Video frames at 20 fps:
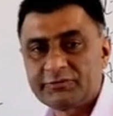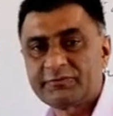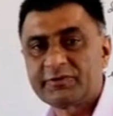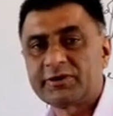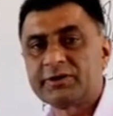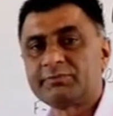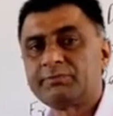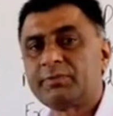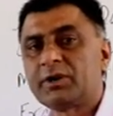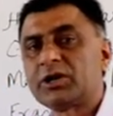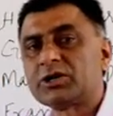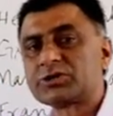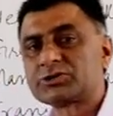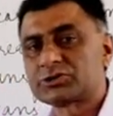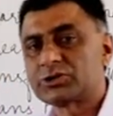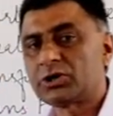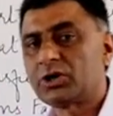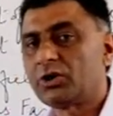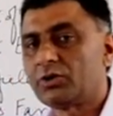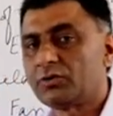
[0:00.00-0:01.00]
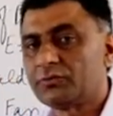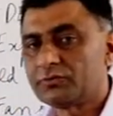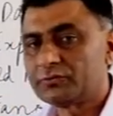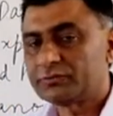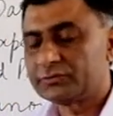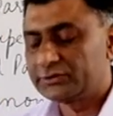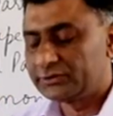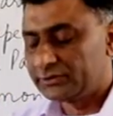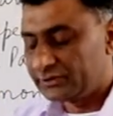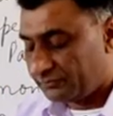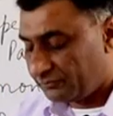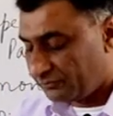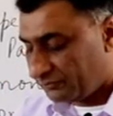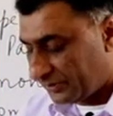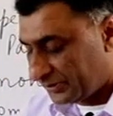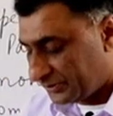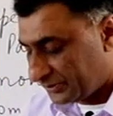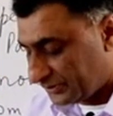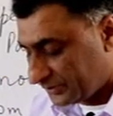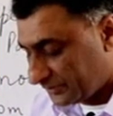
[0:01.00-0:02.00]
different parts of the
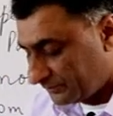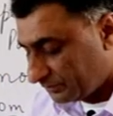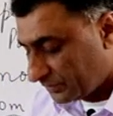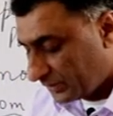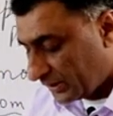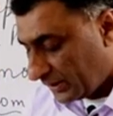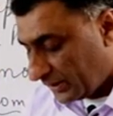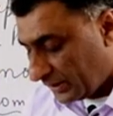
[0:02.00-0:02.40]
world.